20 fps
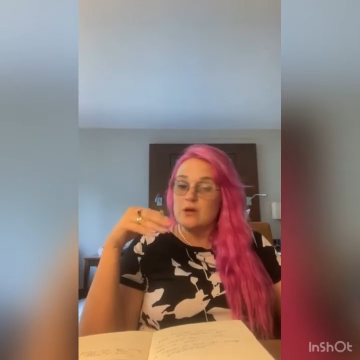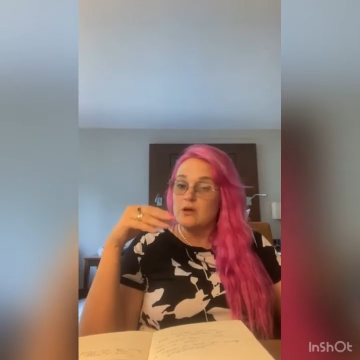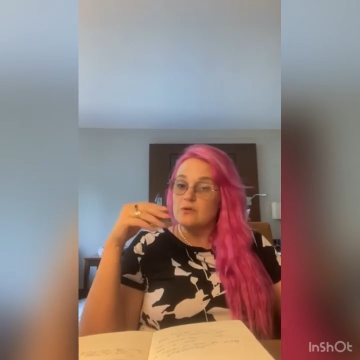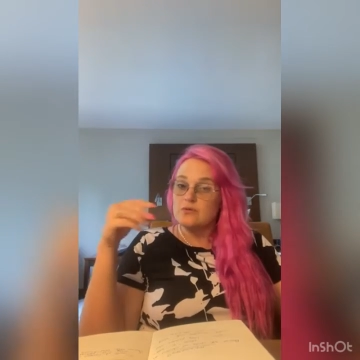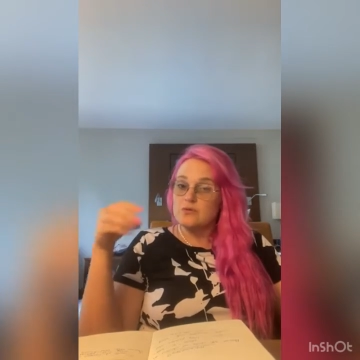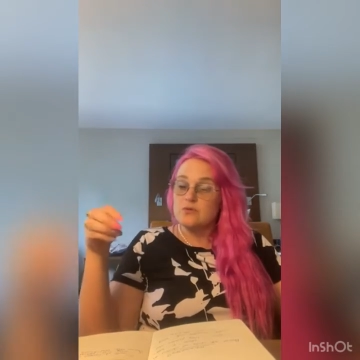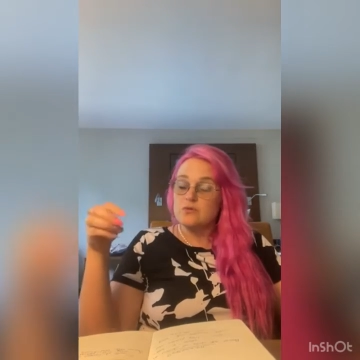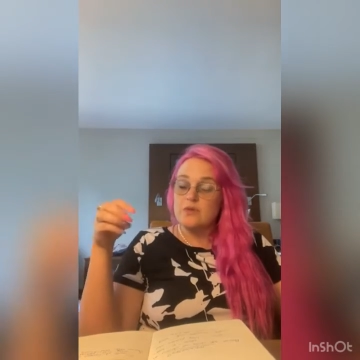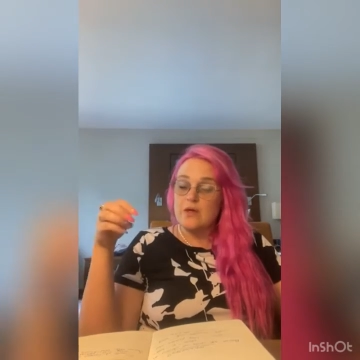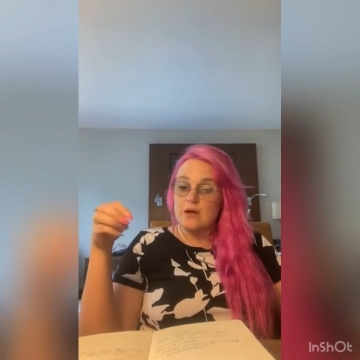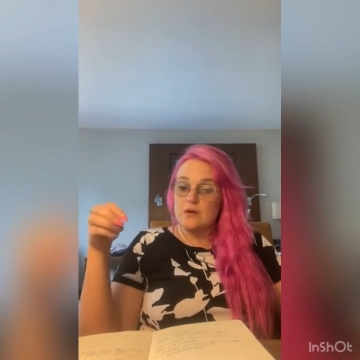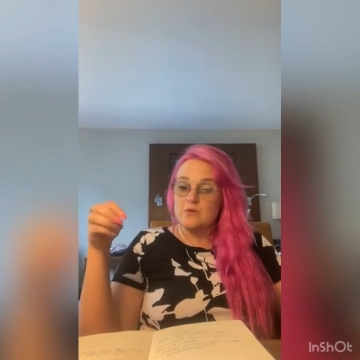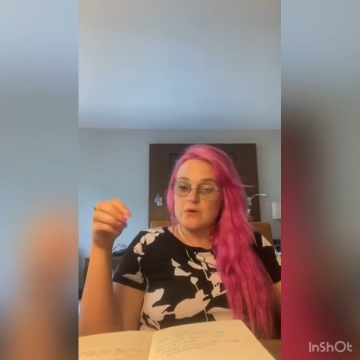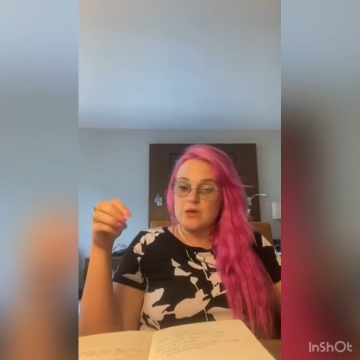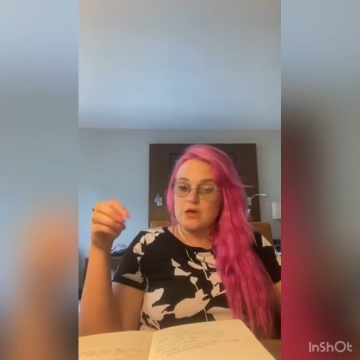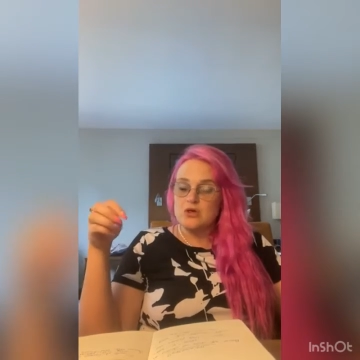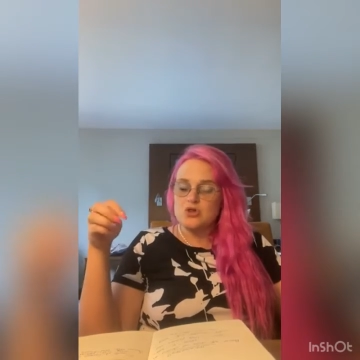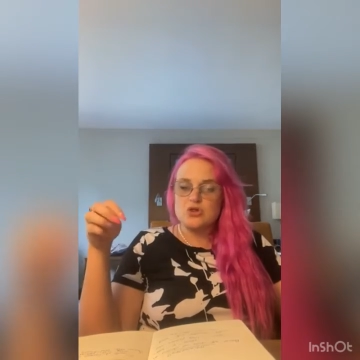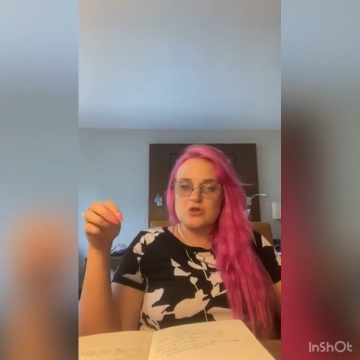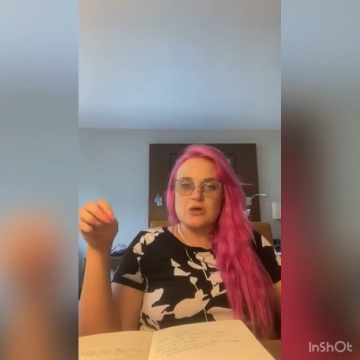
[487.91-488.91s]
I'll do that
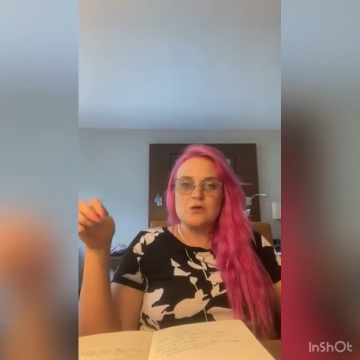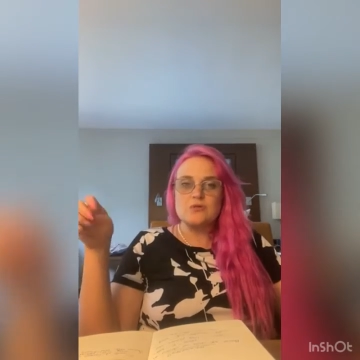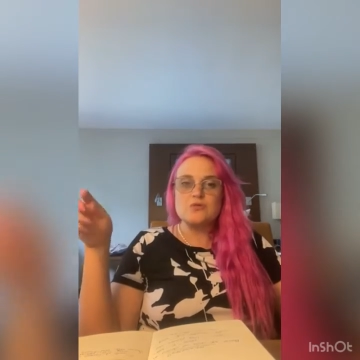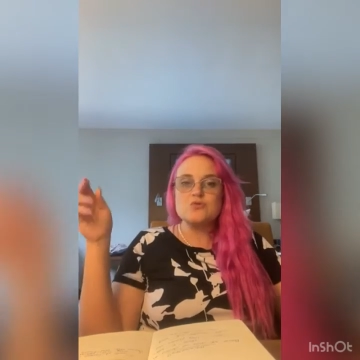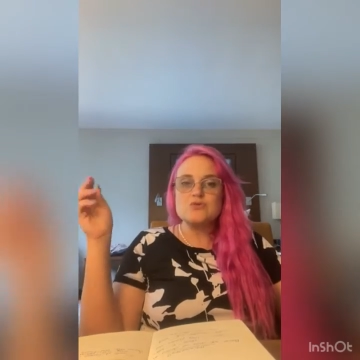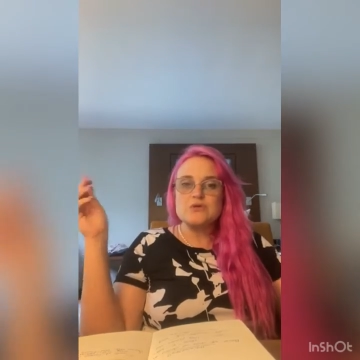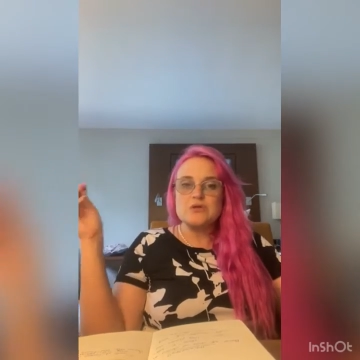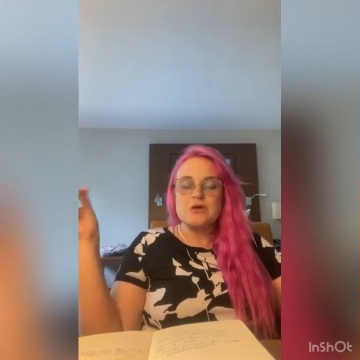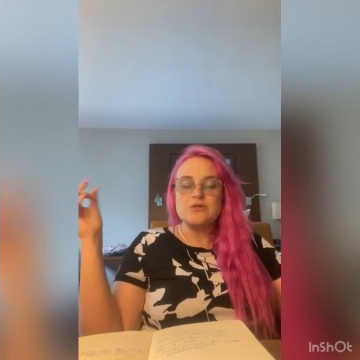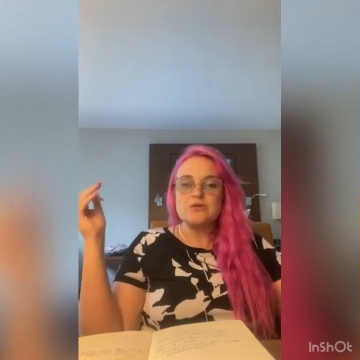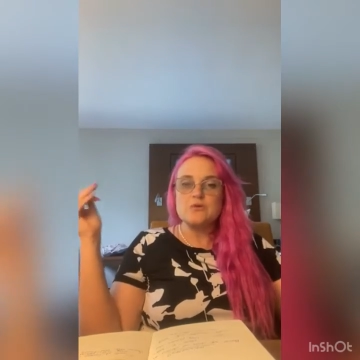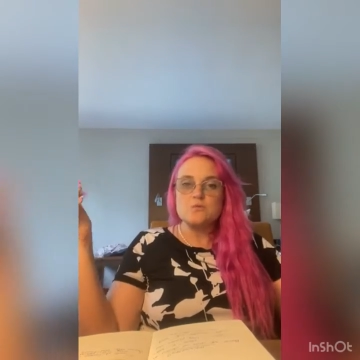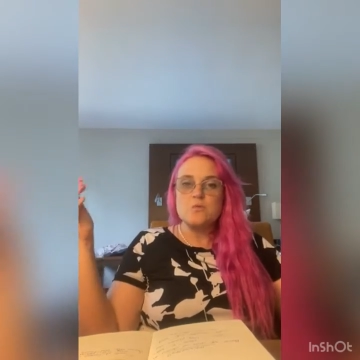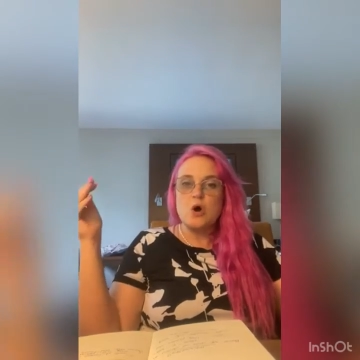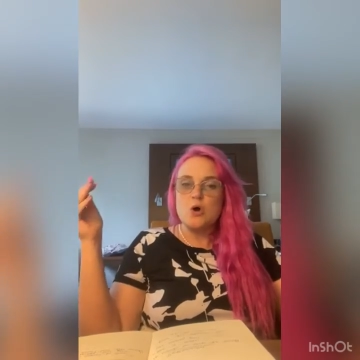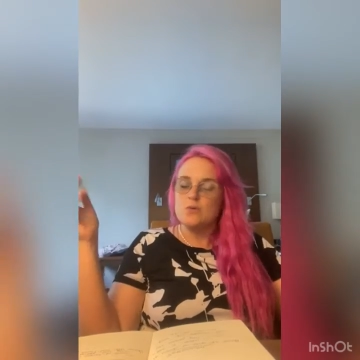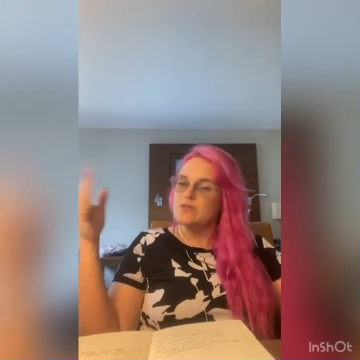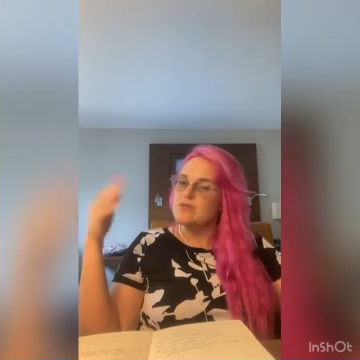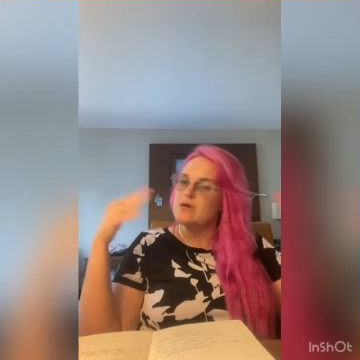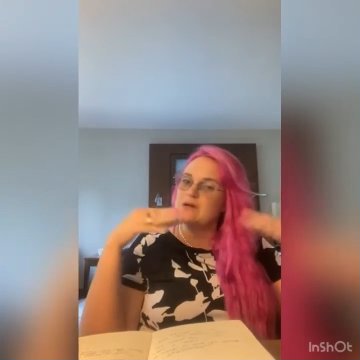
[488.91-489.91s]
occasionally, and there's nothing
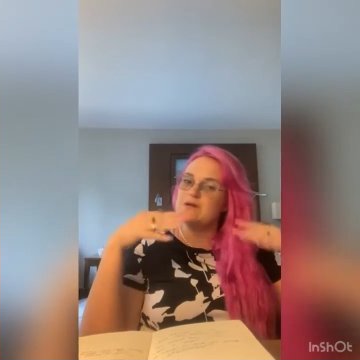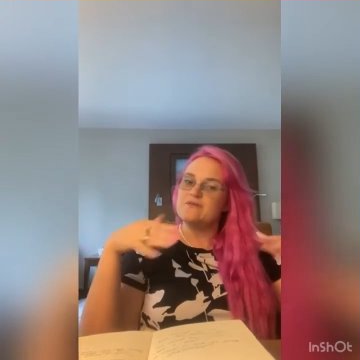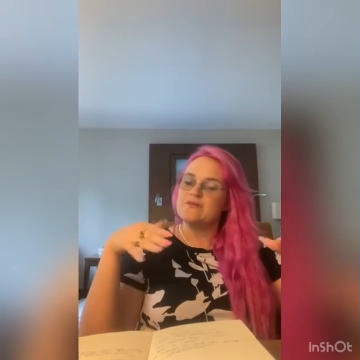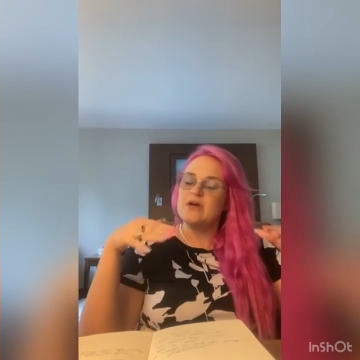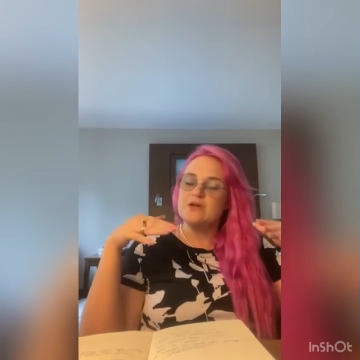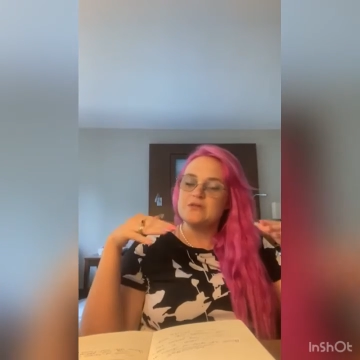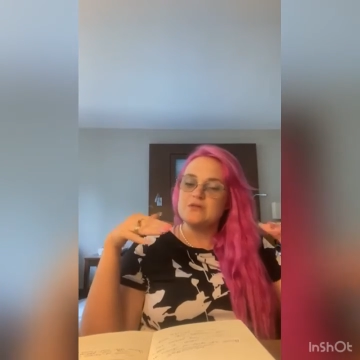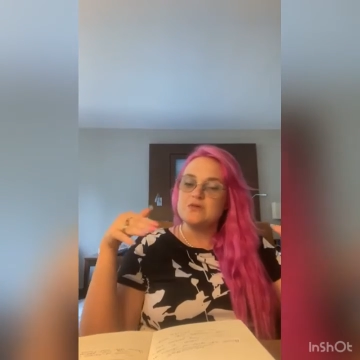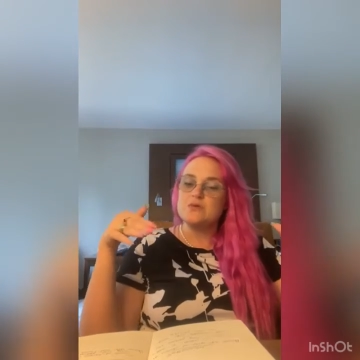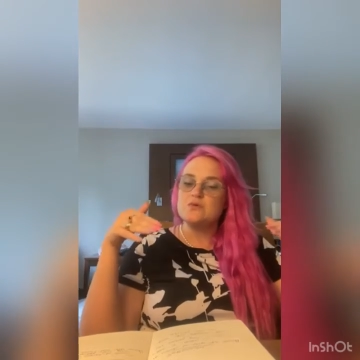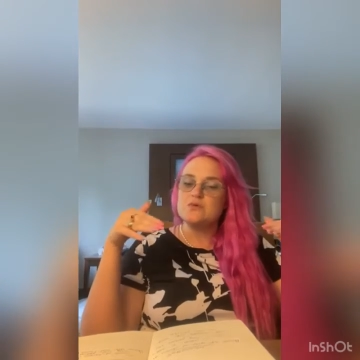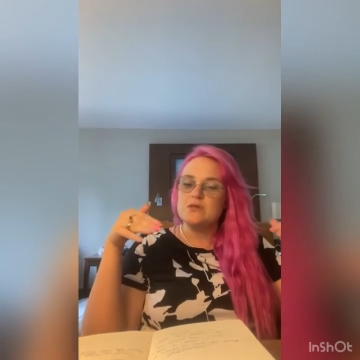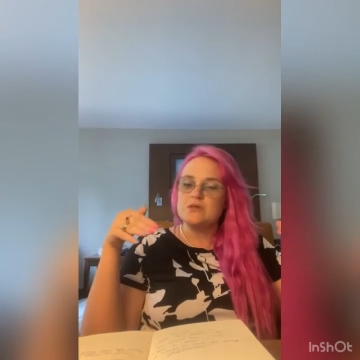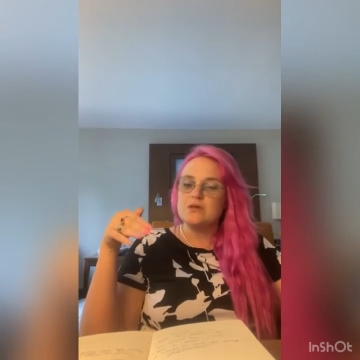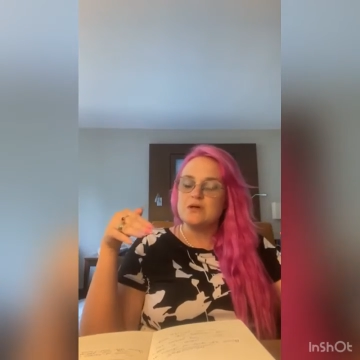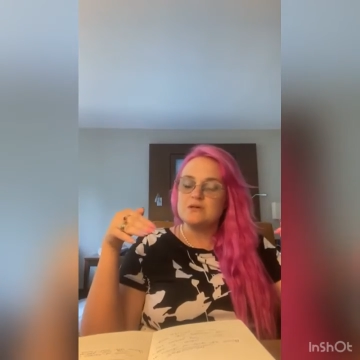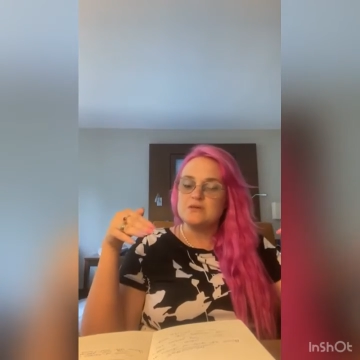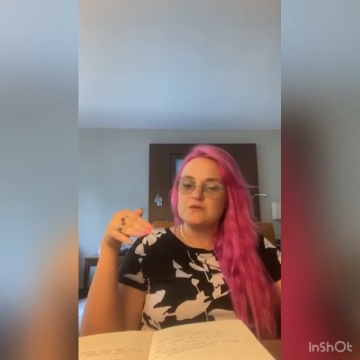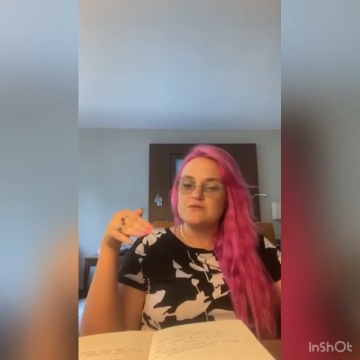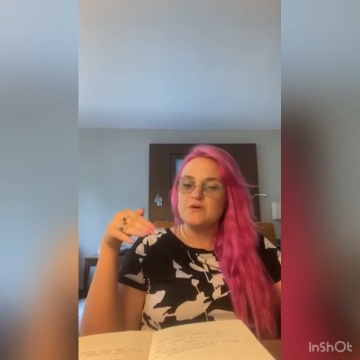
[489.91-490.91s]
wrong with that. If that's you, then
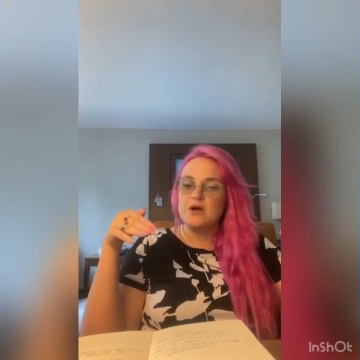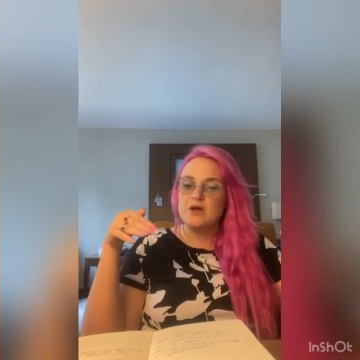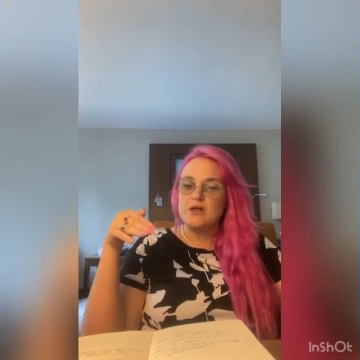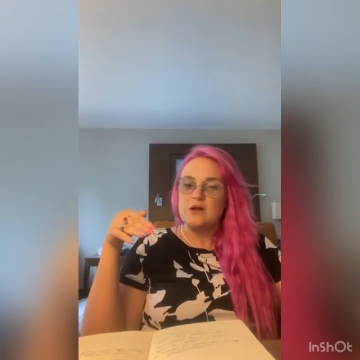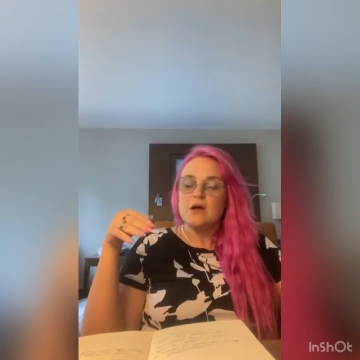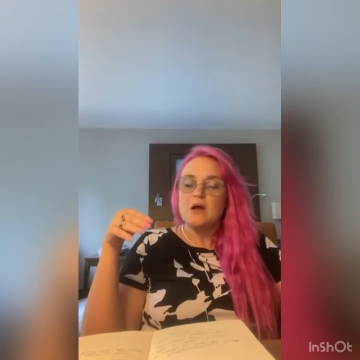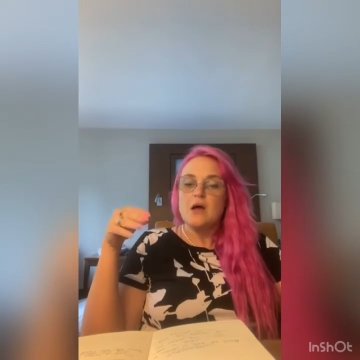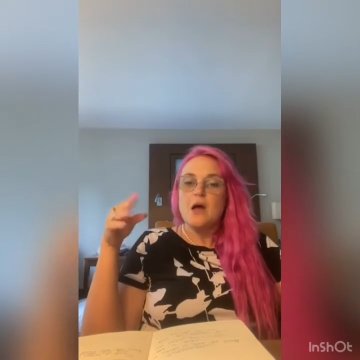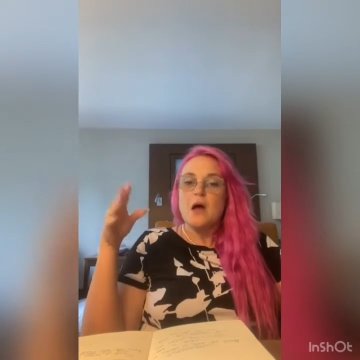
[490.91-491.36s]
that's fine.